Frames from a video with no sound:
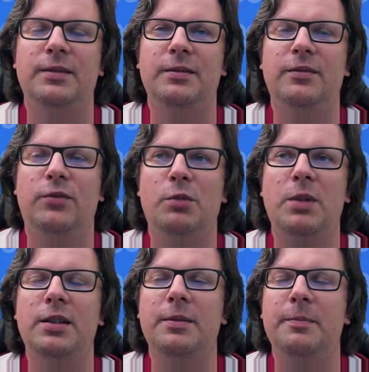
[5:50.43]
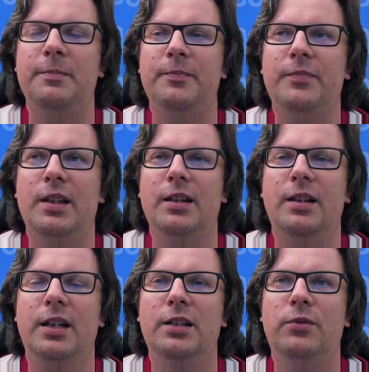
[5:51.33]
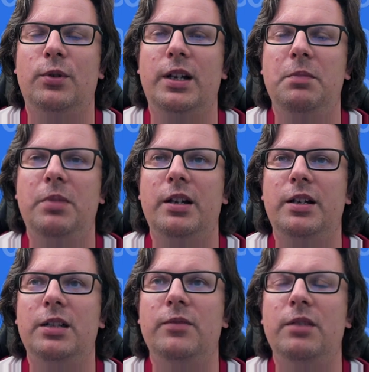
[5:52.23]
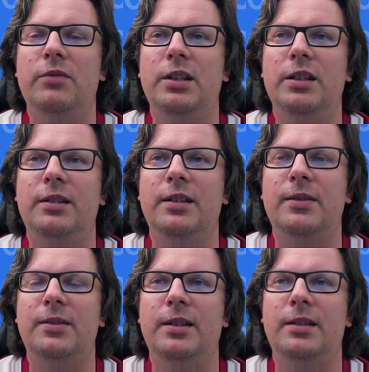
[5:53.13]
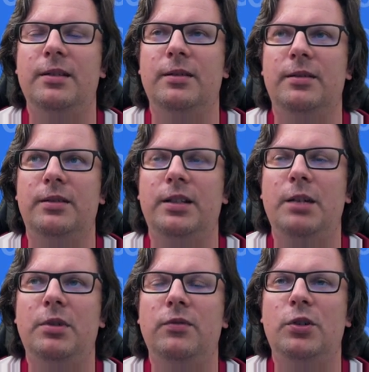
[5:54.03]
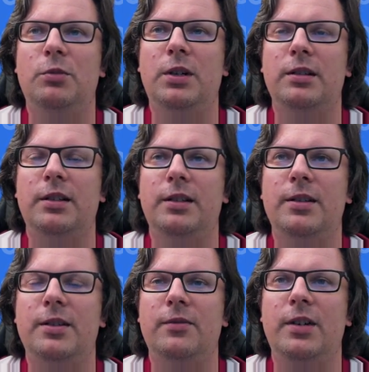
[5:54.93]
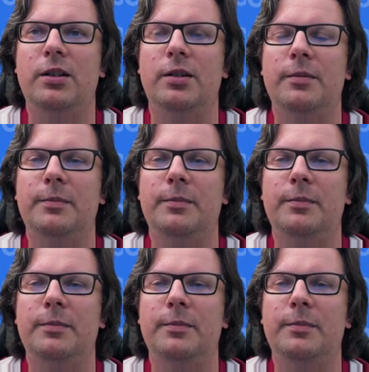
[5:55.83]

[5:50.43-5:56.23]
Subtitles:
format. And for API gateway, we need this in the YAML format and Swagger.